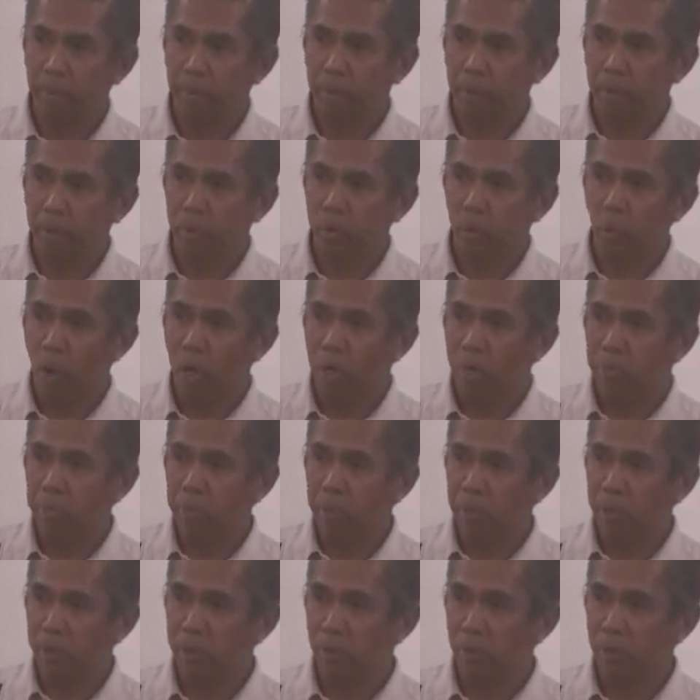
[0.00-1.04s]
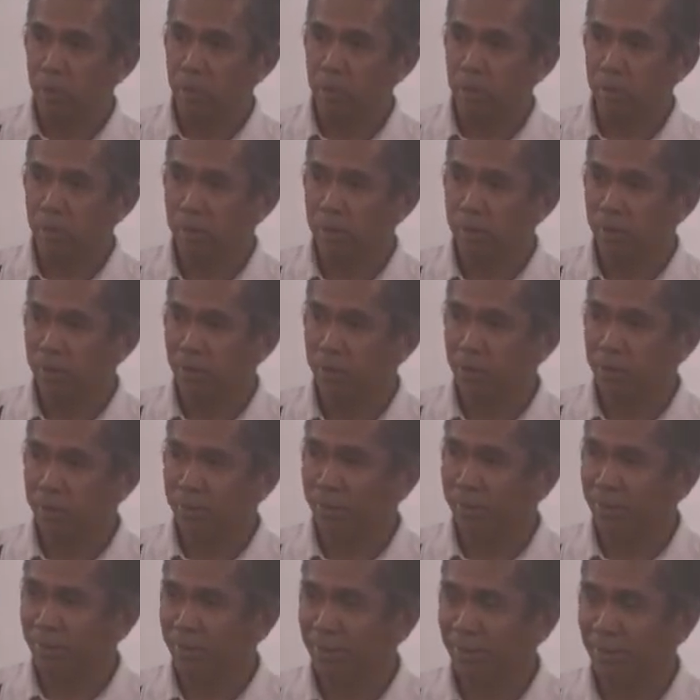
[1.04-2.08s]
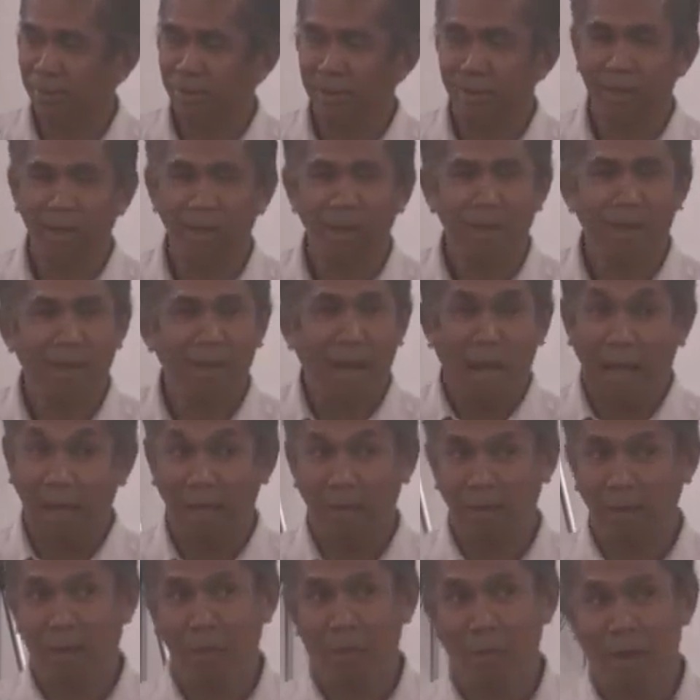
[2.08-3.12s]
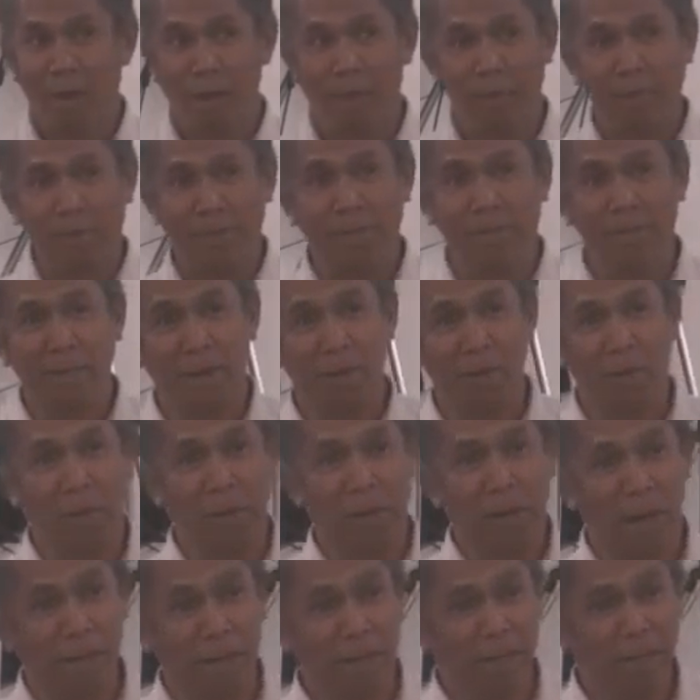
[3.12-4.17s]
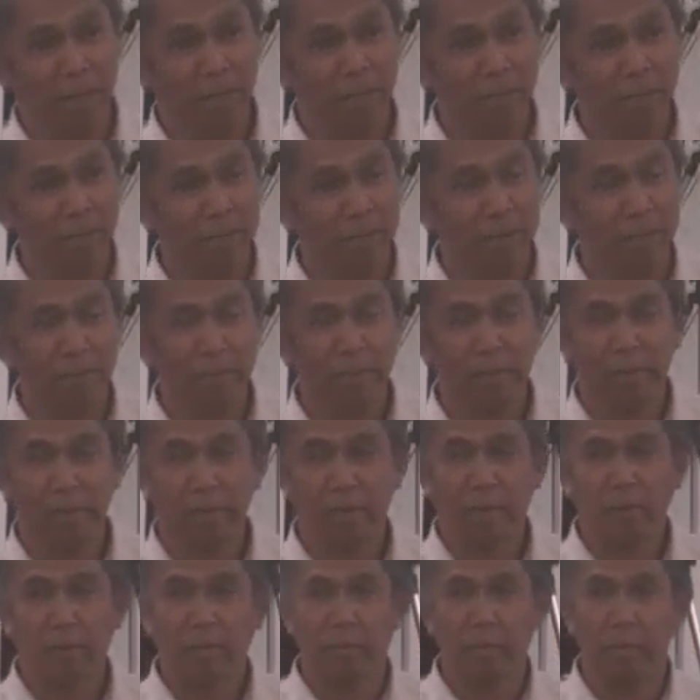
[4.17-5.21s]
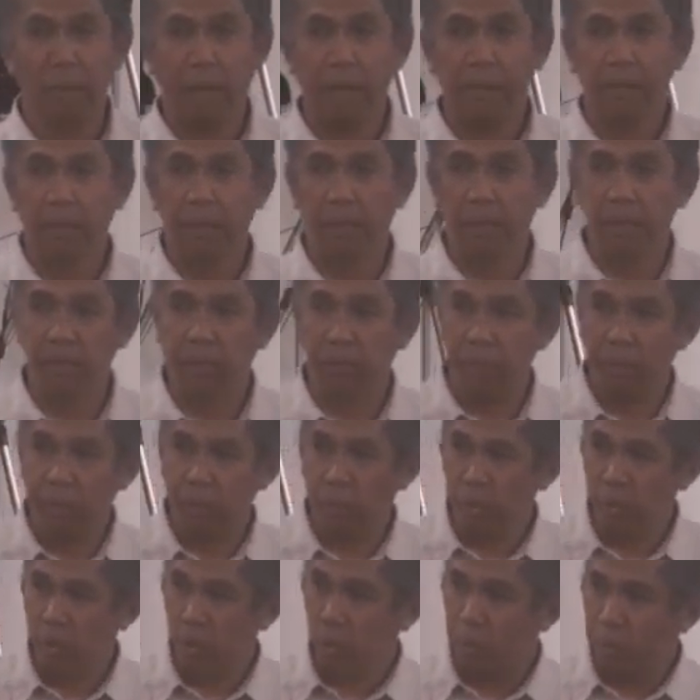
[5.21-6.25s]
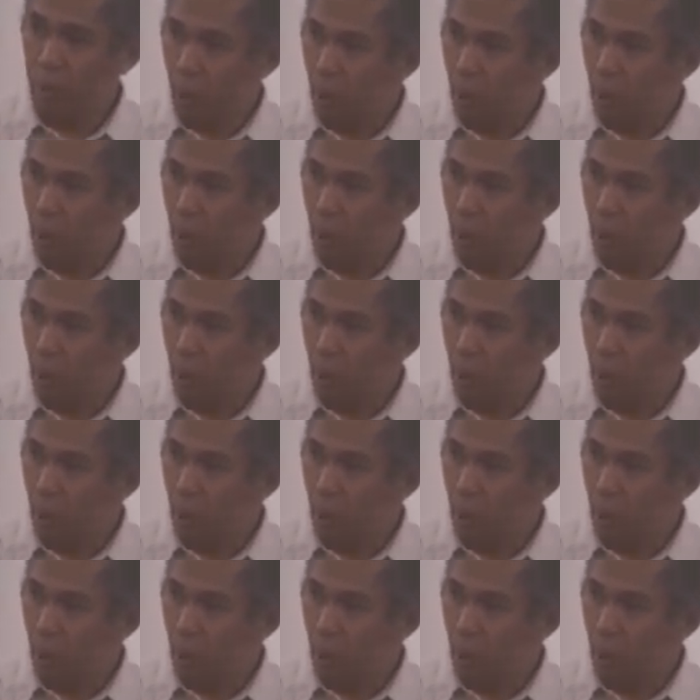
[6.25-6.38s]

it's one piece or I don't know how it's going to look like, you know. But it's a picture of